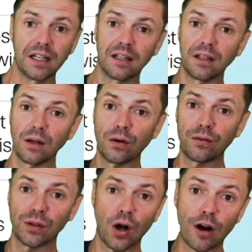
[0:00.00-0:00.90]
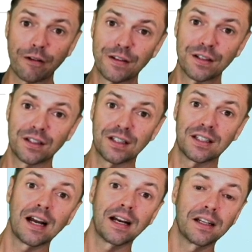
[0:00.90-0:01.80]
in the Oval Office
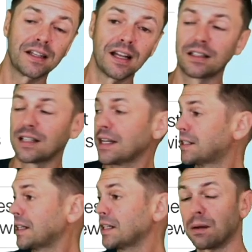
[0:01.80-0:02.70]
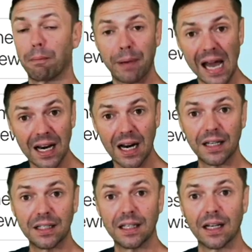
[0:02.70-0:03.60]
decided that testing is a bad
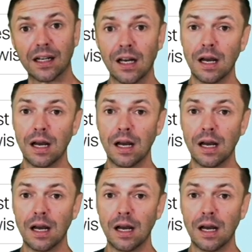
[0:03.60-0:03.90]
idea